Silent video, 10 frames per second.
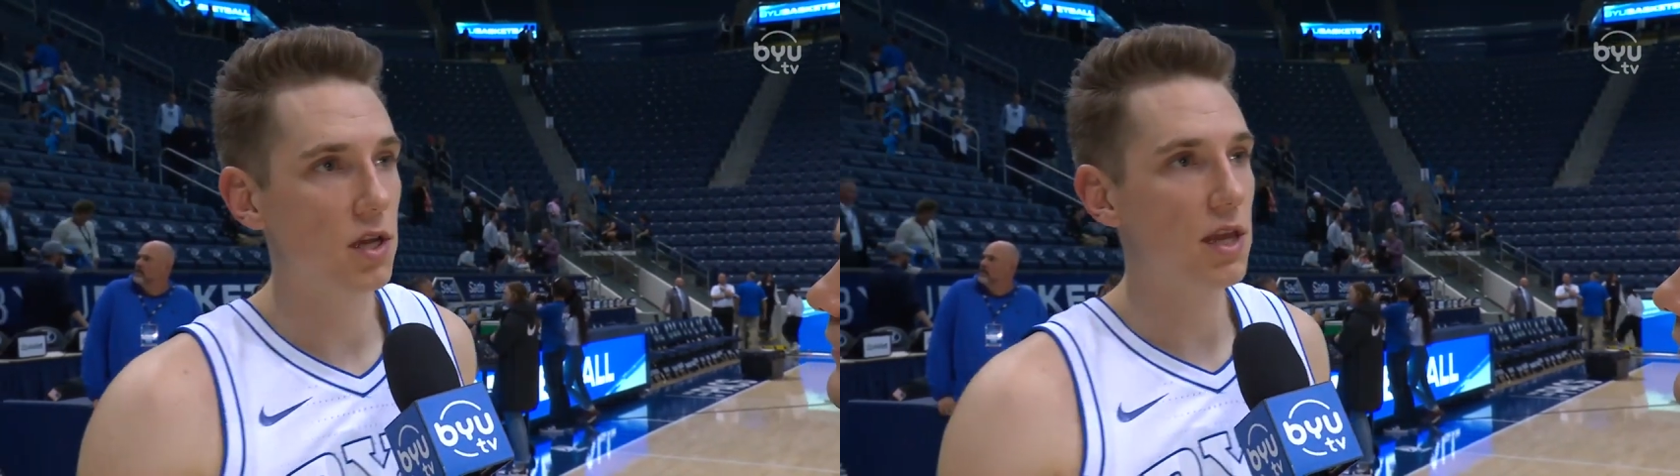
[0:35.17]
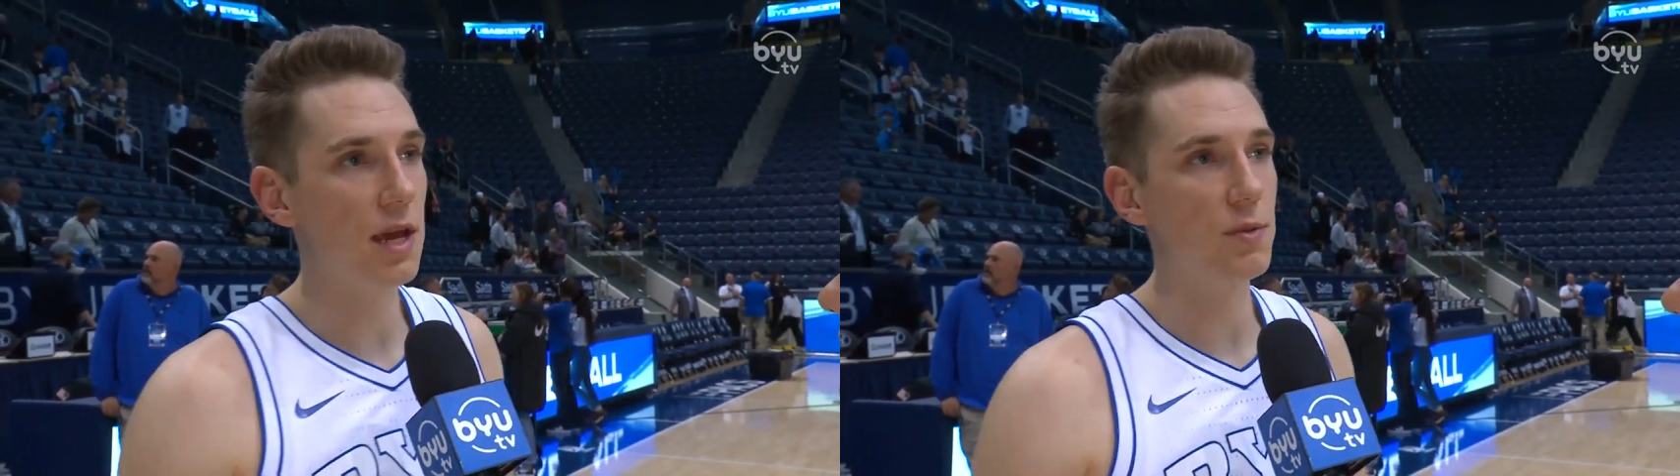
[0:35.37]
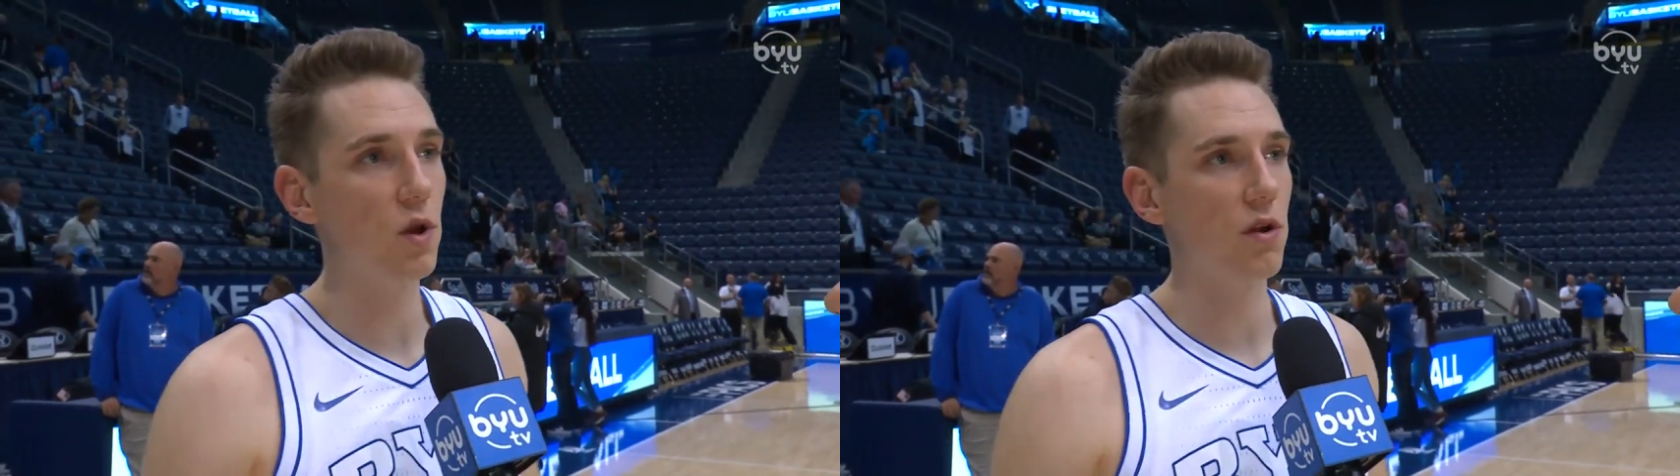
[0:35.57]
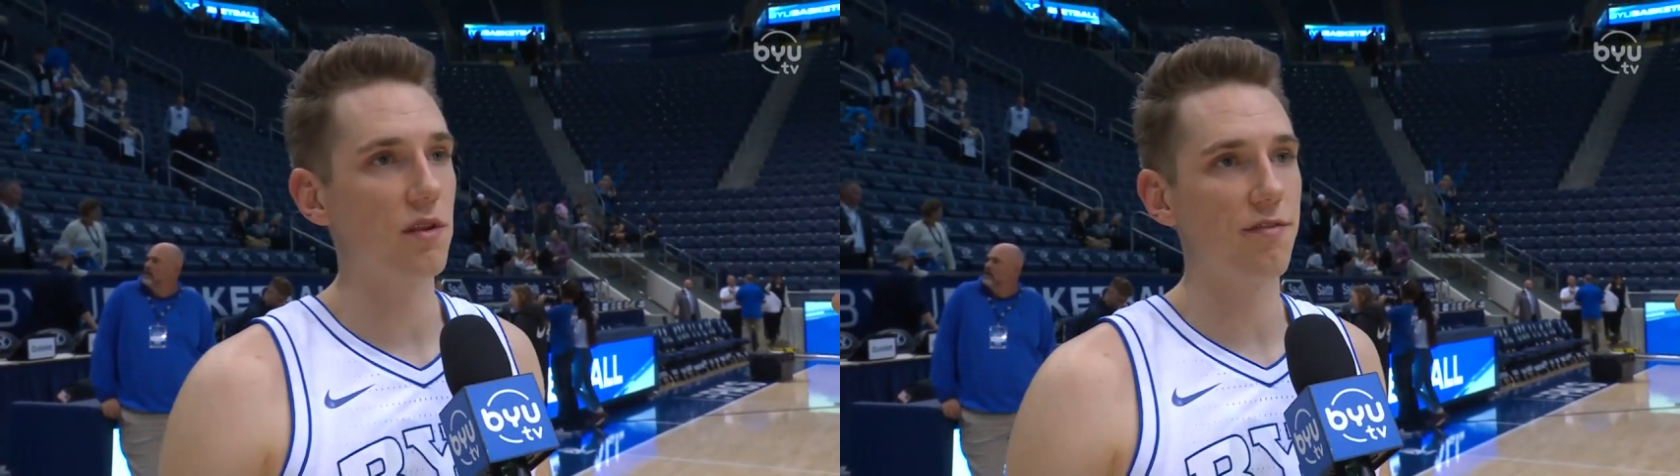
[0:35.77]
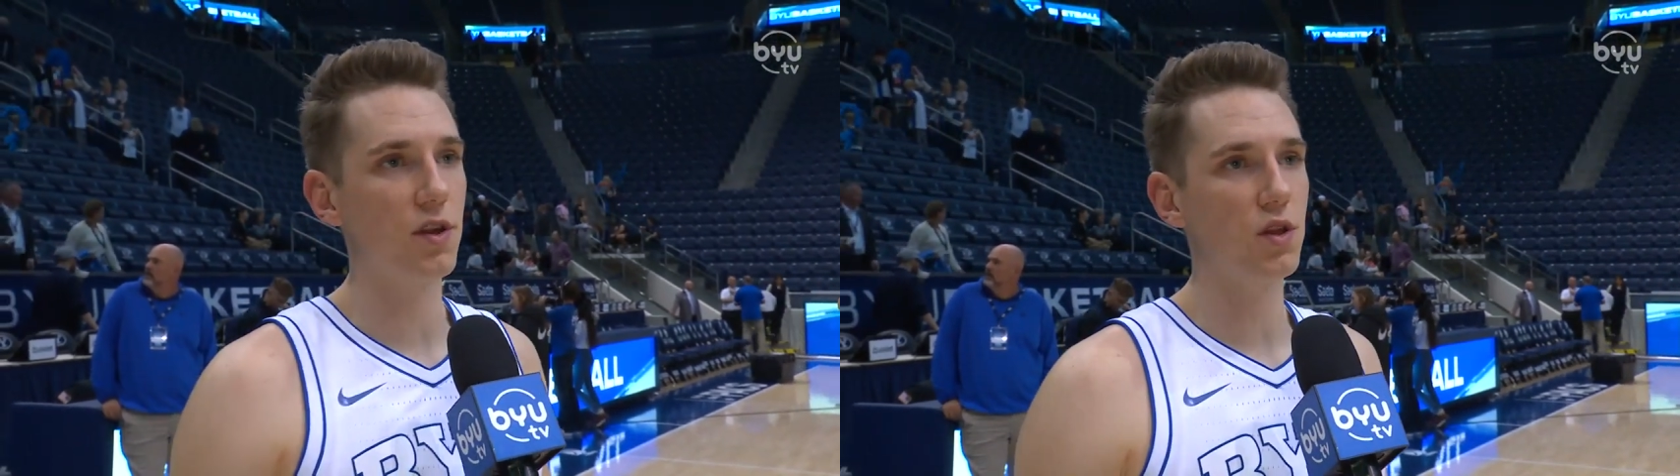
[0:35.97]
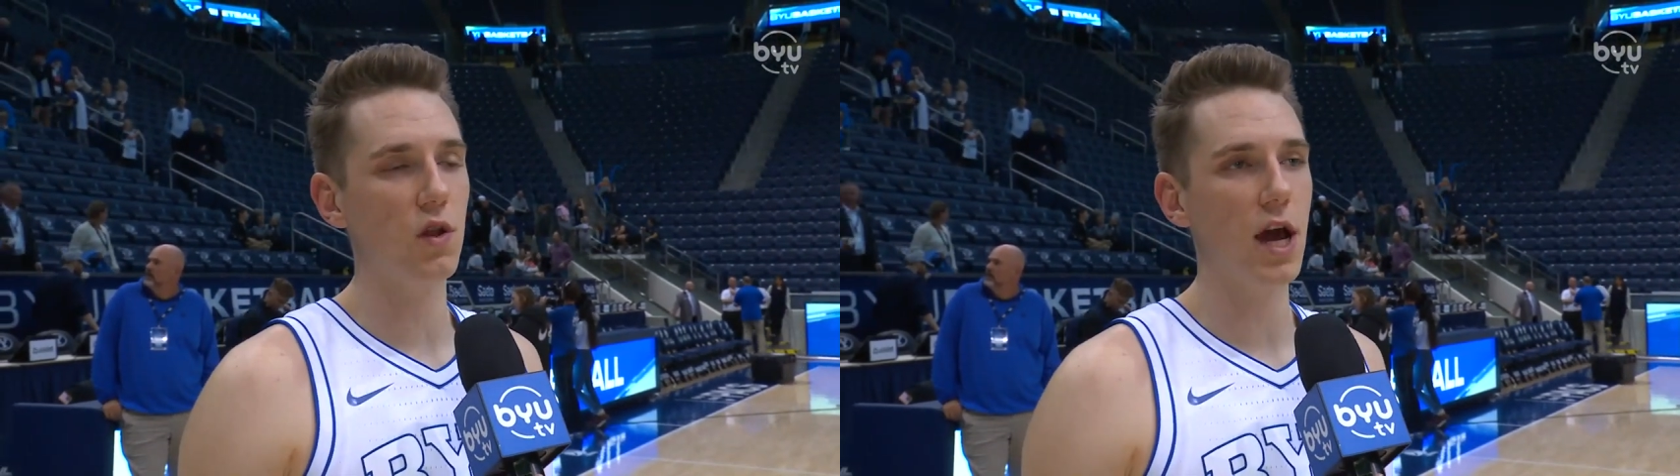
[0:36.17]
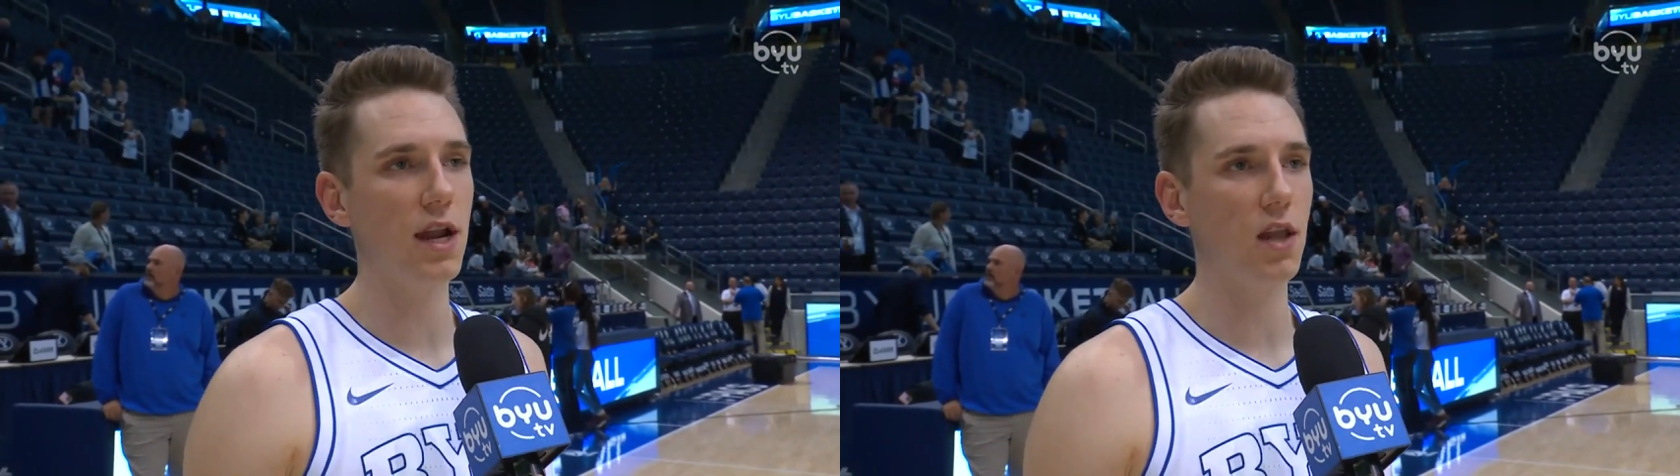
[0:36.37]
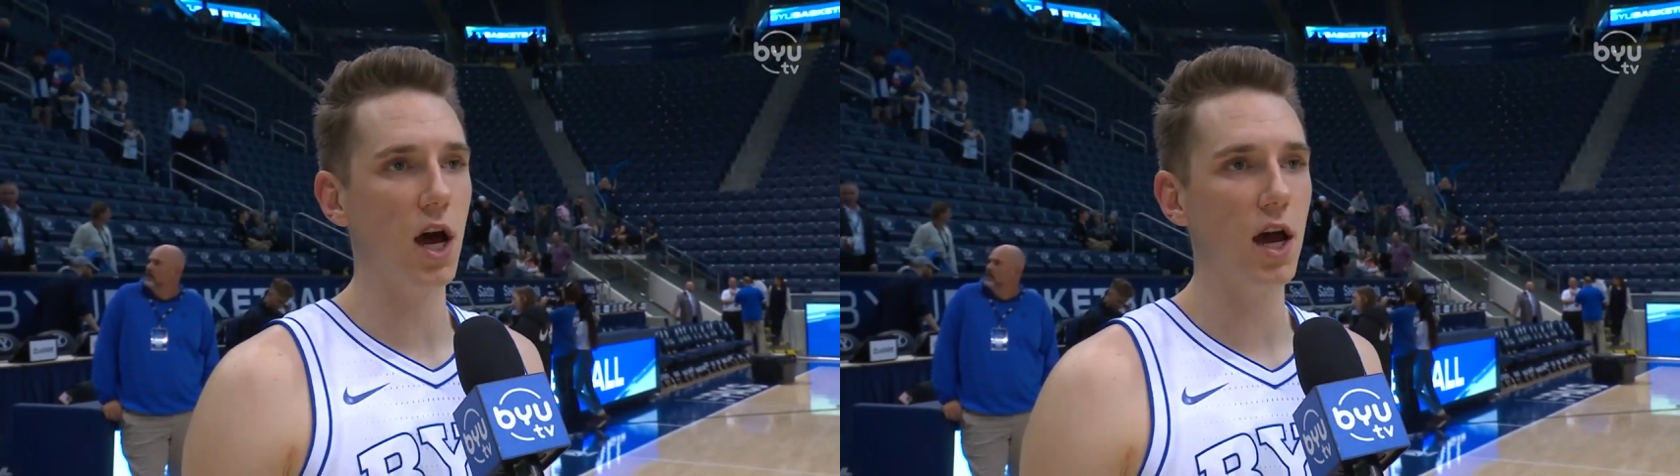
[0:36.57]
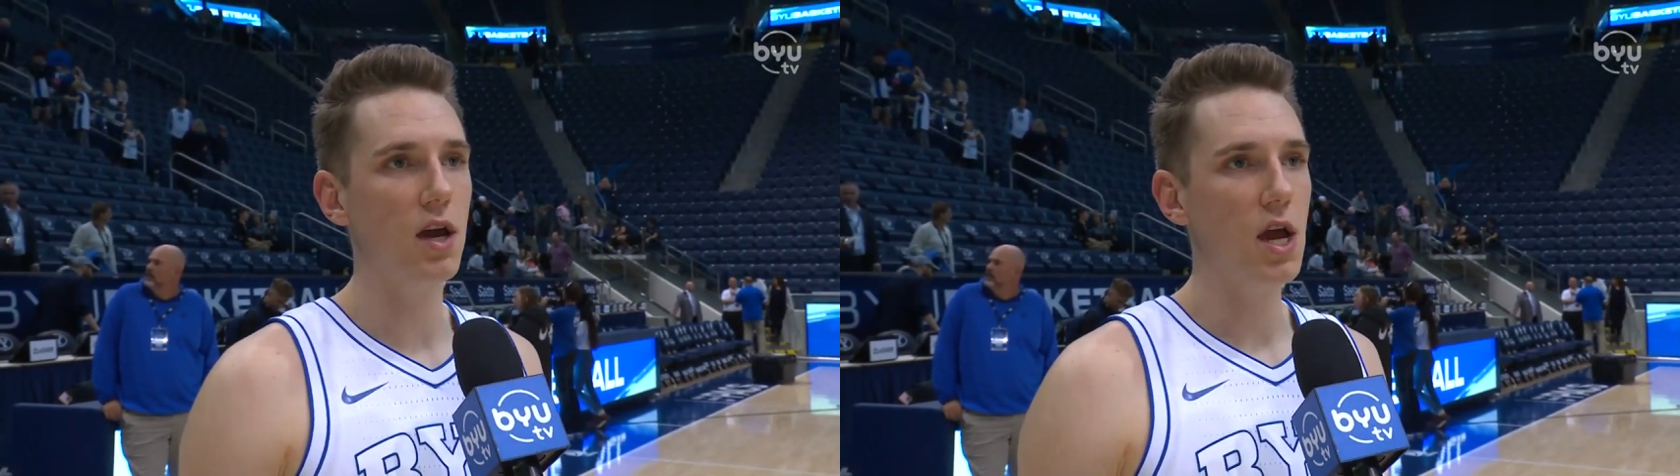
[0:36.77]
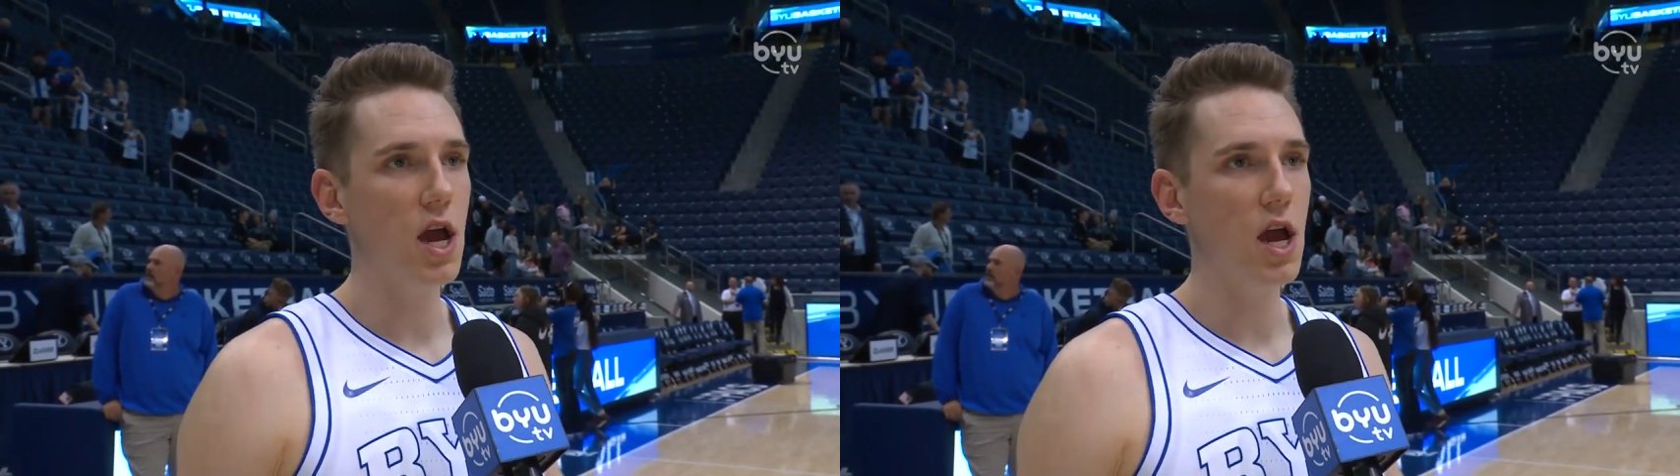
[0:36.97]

they had been going to the free throw line a lot.